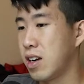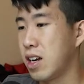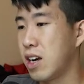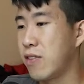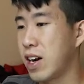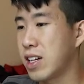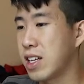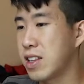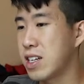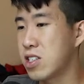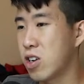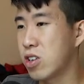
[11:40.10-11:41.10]
And finally,
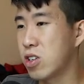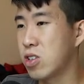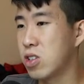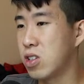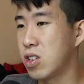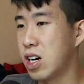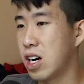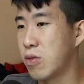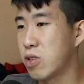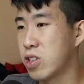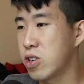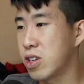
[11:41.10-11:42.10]
this article, uh,
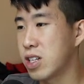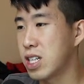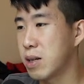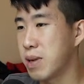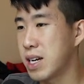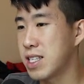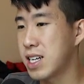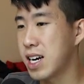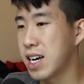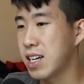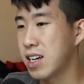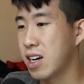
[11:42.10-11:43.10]
returning to the
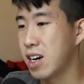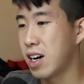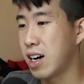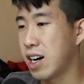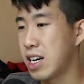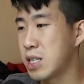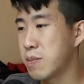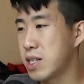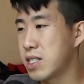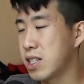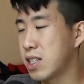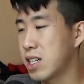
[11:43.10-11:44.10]
bedside, uh, is basically